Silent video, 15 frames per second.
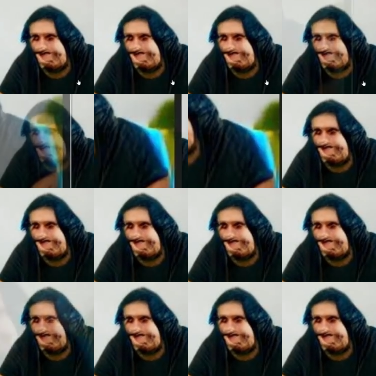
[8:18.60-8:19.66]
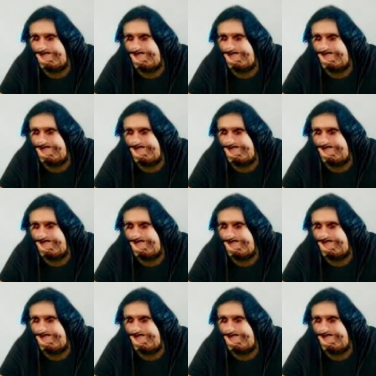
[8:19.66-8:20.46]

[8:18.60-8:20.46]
(no one is talking)